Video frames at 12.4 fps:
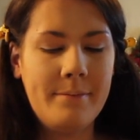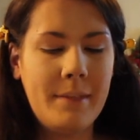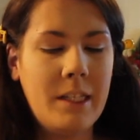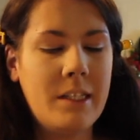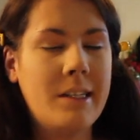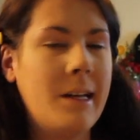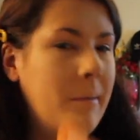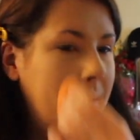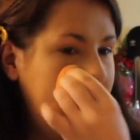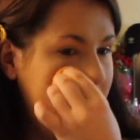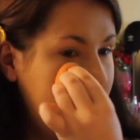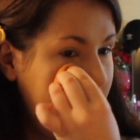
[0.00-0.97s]
this is on
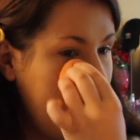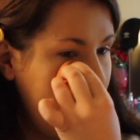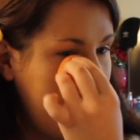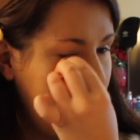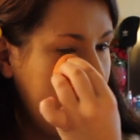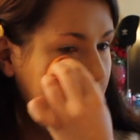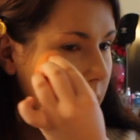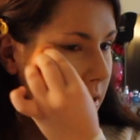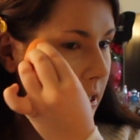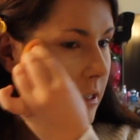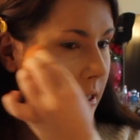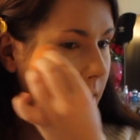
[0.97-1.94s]
my Instagram, you know?
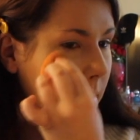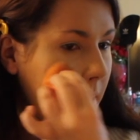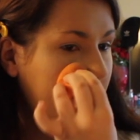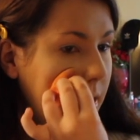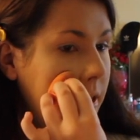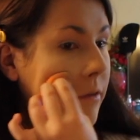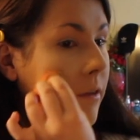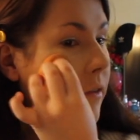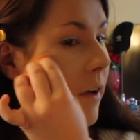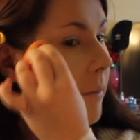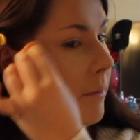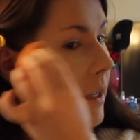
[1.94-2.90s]
It's just something I do for
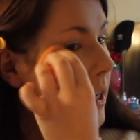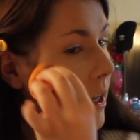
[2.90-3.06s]
fun.